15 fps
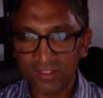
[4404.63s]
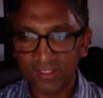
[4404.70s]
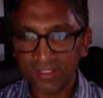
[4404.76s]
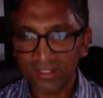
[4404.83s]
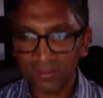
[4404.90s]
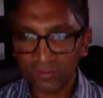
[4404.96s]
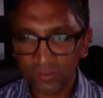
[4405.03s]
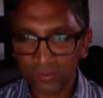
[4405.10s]

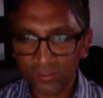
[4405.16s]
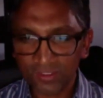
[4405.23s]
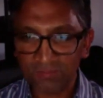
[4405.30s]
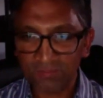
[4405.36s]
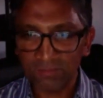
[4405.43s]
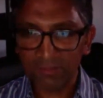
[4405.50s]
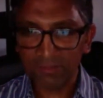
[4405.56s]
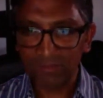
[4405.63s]
It also,
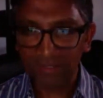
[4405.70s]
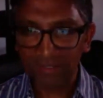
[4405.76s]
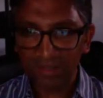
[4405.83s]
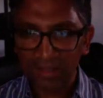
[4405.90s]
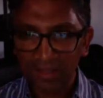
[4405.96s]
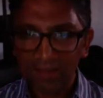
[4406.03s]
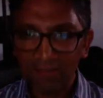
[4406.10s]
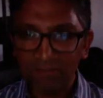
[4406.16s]
remember,
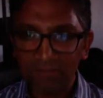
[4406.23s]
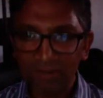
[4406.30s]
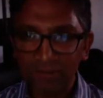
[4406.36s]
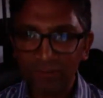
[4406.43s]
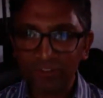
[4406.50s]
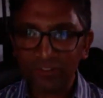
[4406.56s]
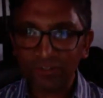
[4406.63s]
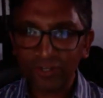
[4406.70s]

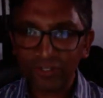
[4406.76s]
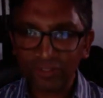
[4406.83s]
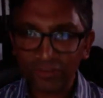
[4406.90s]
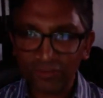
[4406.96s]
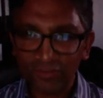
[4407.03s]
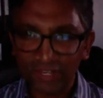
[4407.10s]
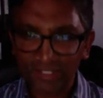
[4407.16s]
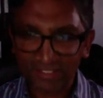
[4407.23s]
most
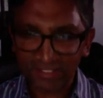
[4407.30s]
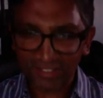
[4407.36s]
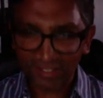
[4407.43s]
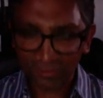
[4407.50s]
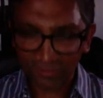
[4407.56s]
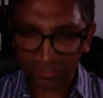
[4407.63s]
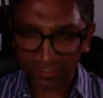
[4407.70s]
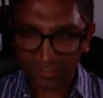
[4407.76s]
cardiovascular
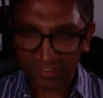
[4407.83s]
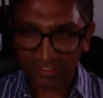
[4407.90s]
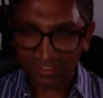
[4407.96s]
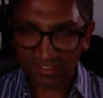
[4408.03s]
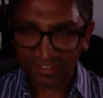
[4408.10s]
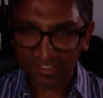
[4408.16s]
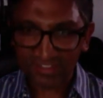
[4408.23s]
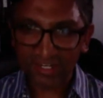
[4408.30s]
events,
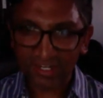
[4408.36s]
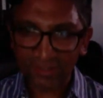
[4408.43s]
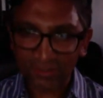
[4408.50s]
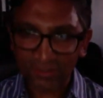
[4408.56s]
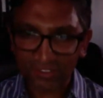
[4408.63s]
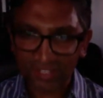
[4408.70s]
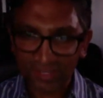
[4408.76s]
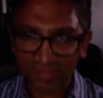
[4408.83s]

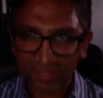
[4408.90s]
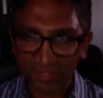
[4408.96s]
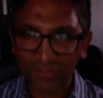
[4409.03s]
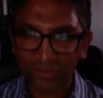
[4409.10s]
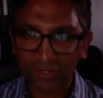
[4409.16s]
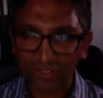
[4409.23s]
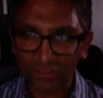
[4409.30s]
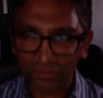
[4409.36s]
strokes and
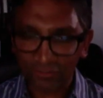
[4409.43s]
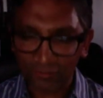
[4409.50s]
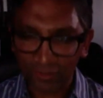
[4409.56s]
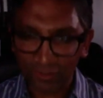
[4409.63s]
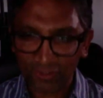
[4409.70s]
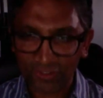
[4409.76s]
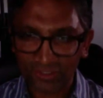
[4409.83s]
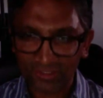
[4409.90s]
myocardial
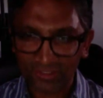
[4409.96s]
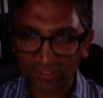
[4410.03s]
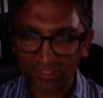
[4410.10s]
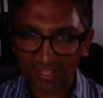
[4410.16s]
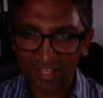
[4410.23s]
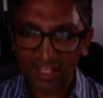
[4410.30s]
infarctions,